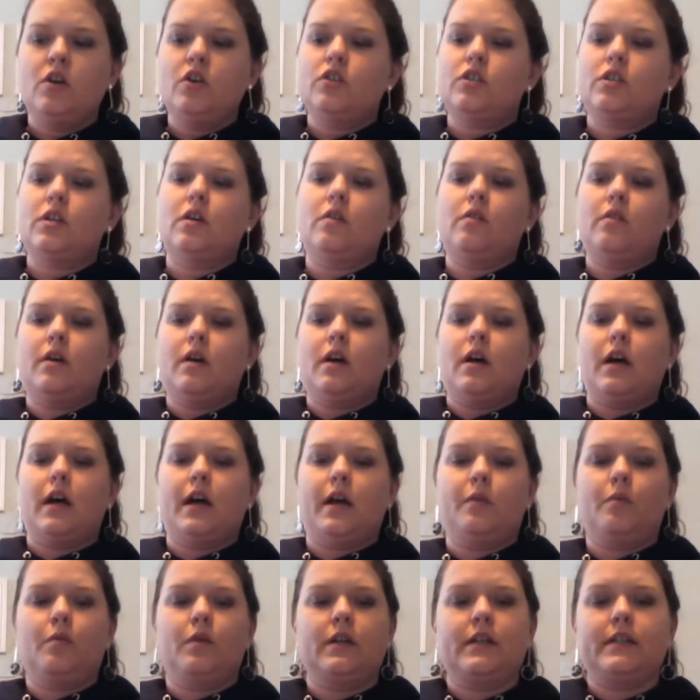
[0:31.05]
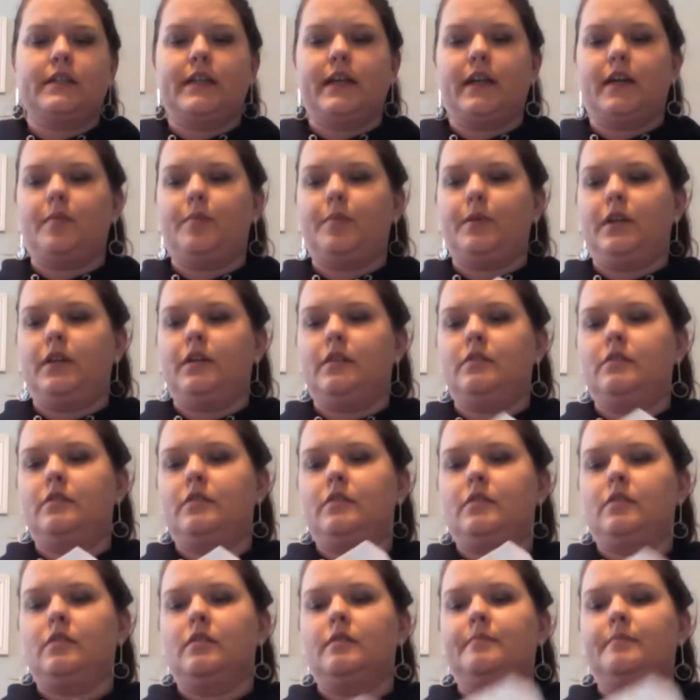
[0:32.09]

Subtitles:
So I want to take a piece